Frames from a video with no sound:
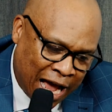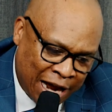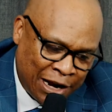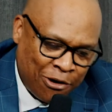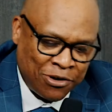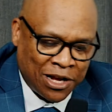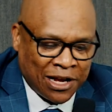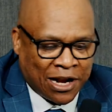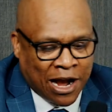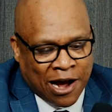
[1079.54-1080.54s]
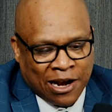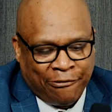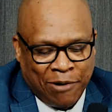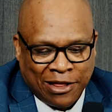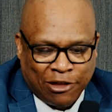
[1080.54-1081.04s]
I know uh, Carl
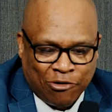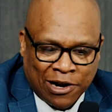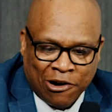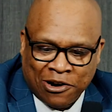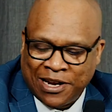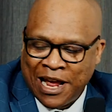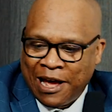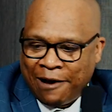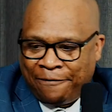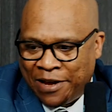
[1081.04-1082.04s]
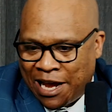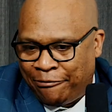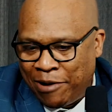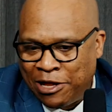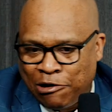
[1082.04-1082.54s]
have went through a lot, Rafik
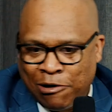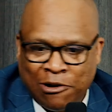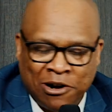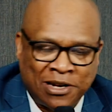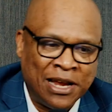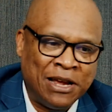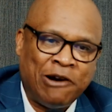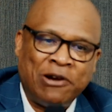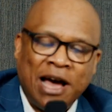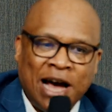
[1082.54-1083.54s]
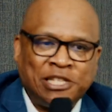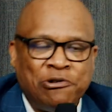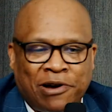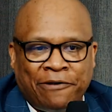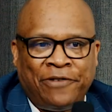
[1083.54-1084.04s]
have went through a lot, on
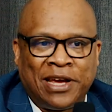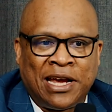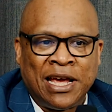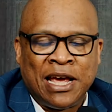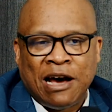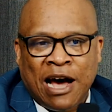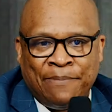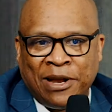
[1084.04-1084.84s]
Asio Rafik, I